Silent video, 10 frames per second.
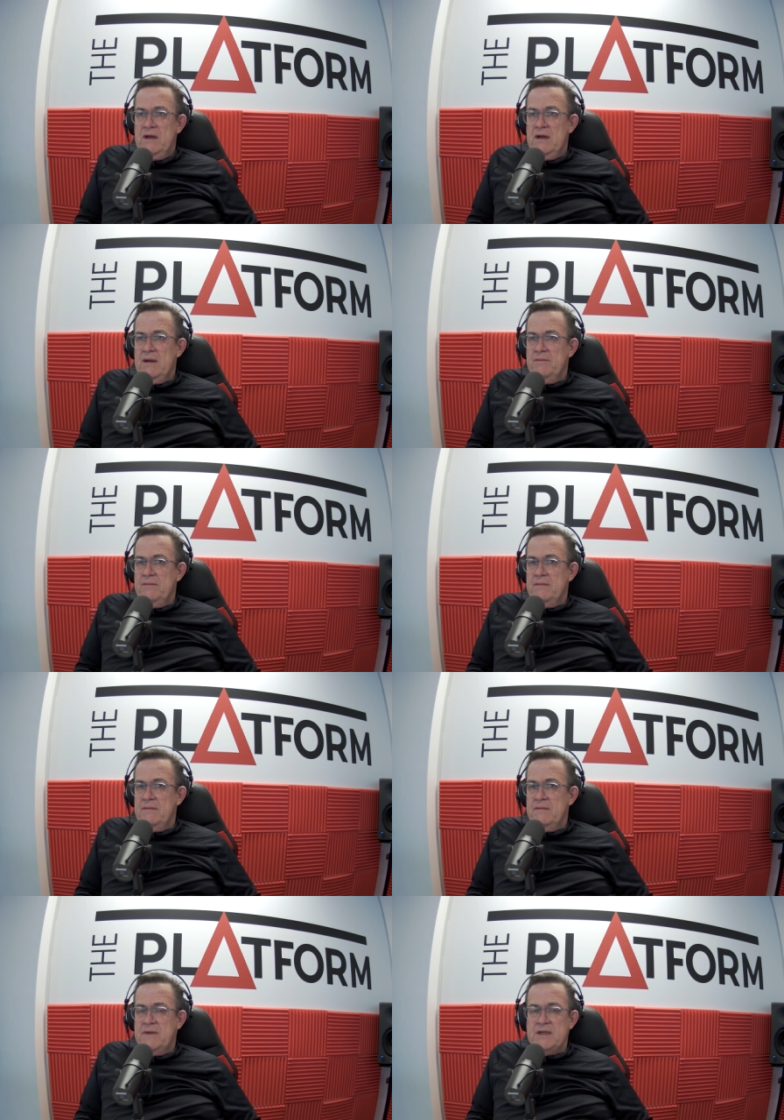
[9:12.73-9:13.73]
Um,
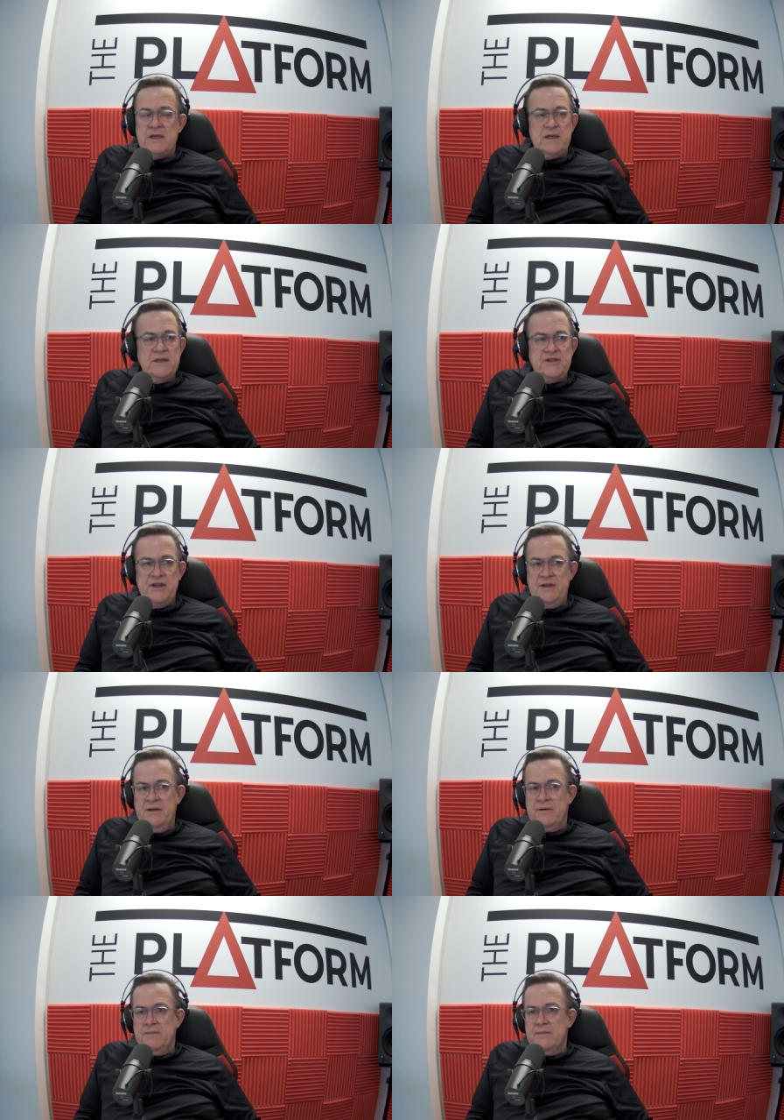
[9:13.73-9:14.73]
does it
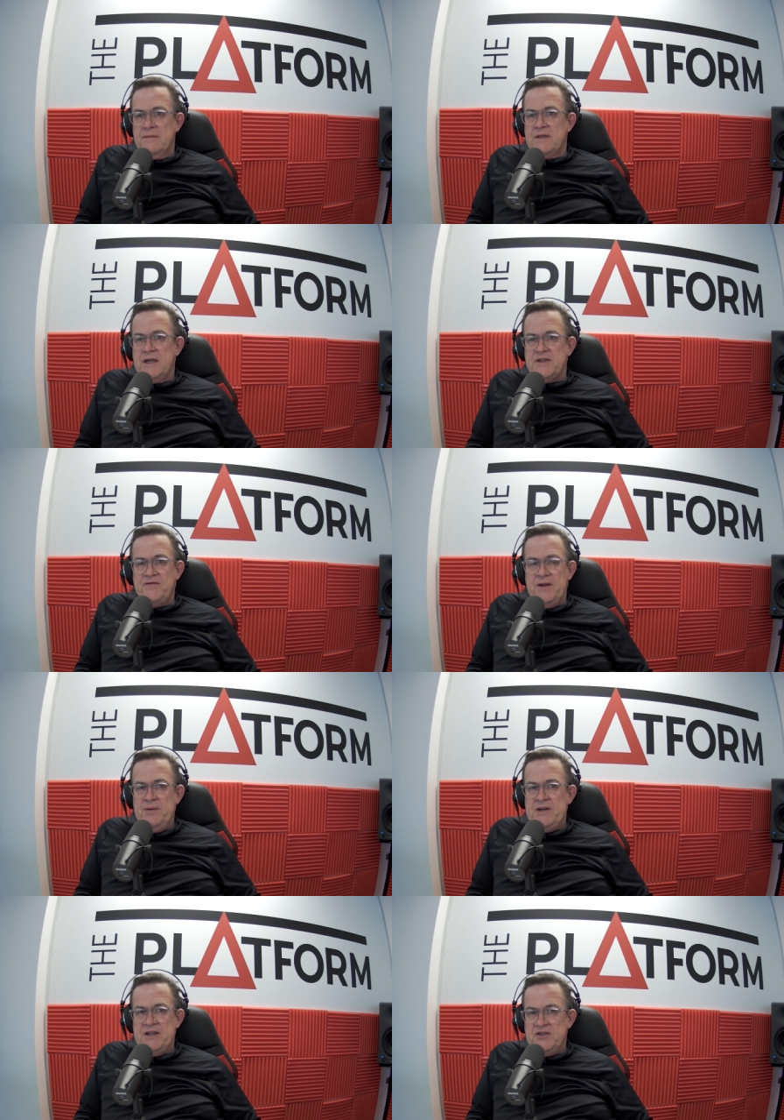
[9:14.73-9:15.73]
concern you? such
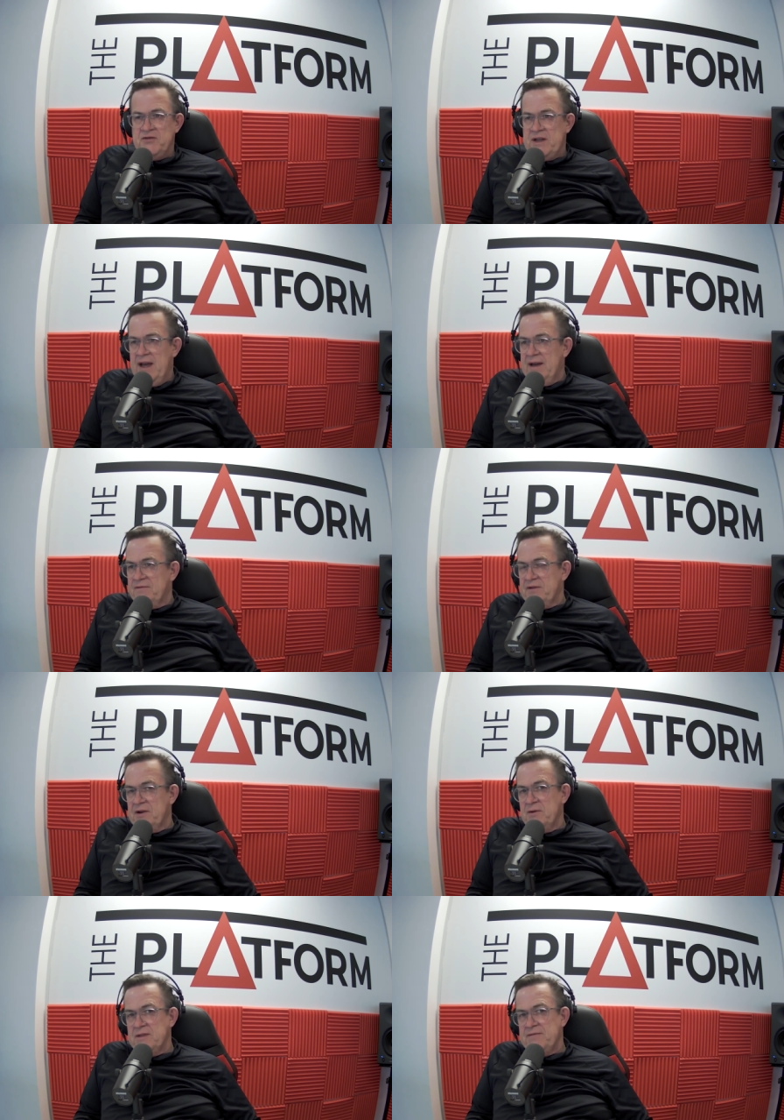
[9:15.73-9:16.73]
flippant disregard for
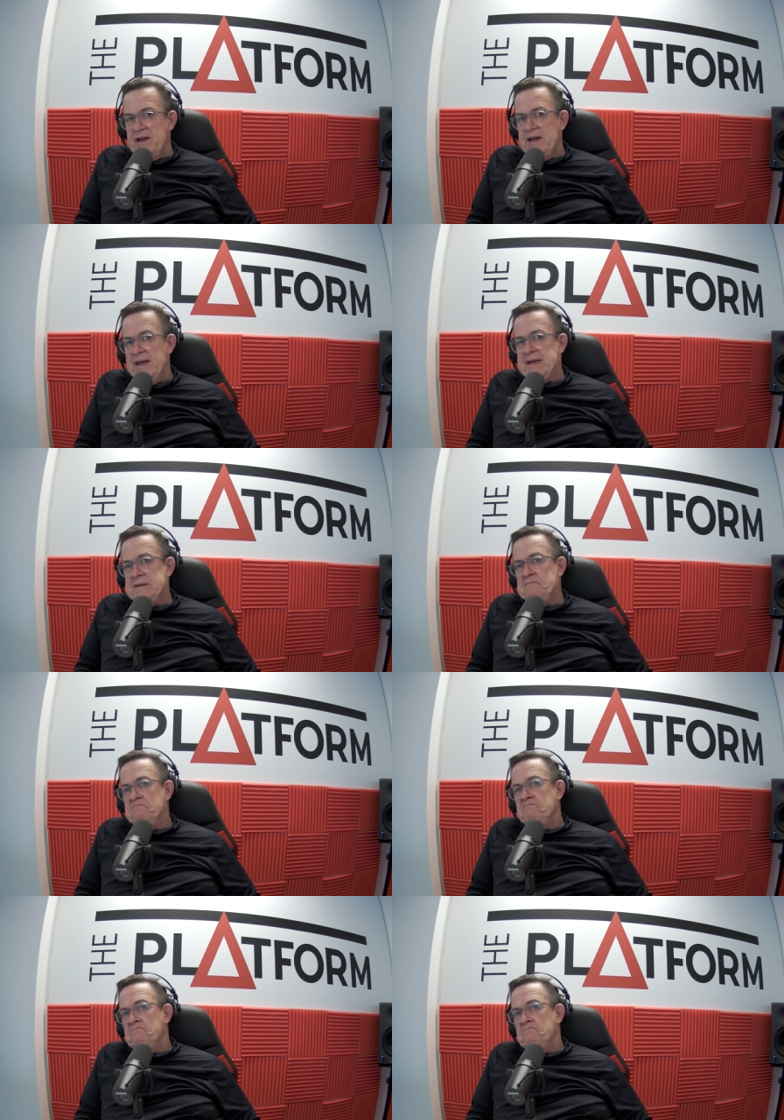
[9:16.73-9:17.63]
the laws of our land?